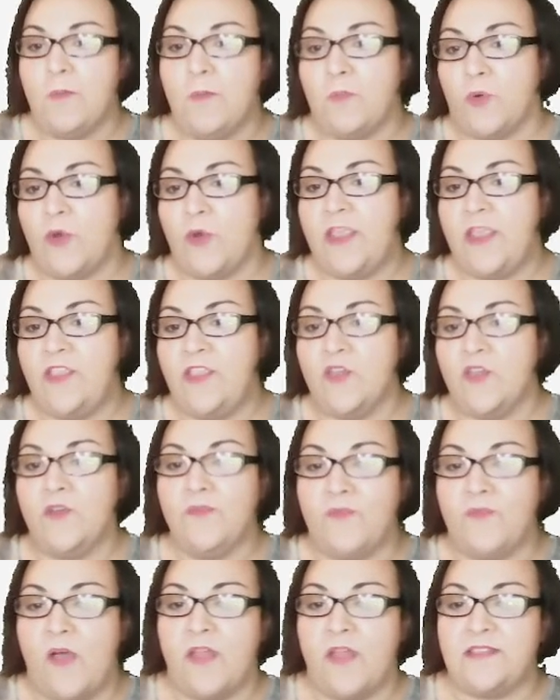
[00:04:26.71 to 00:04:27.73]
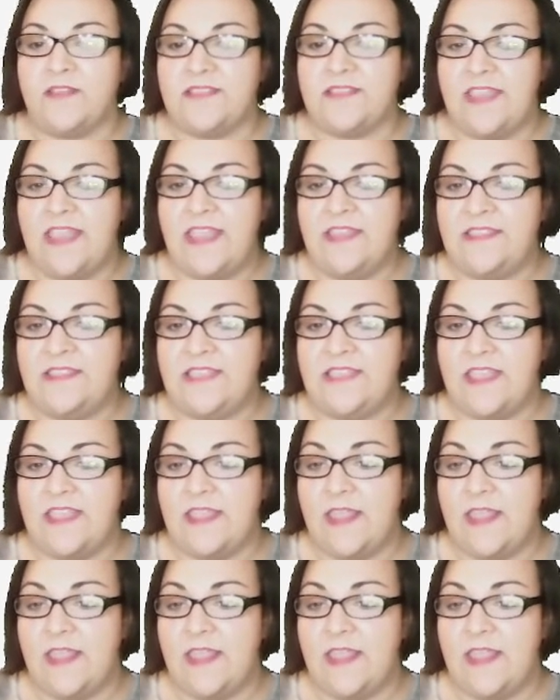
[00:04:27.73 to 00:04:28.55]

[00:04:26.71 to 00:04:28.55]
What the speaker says: bring your fonts into